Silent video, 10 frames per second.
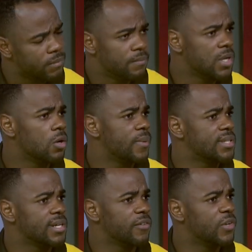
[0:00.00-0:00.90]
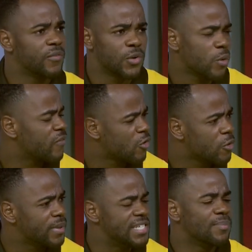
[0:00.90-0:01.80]
Big up yourself. We never know whether a
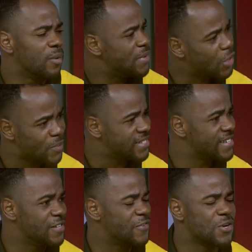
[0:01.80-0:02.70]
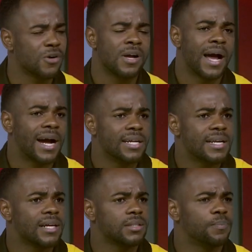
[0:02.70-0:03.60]
rugby team, but big up yourself, you know. And
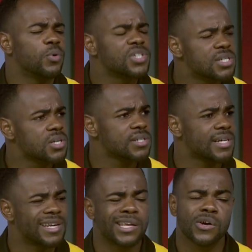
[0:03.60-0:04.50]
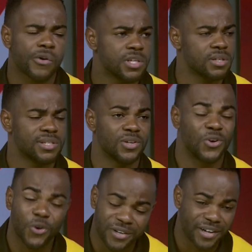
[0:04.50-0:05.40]
that pushes us and encourages us to
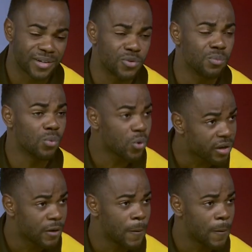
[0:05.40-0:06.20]
go out there and do more.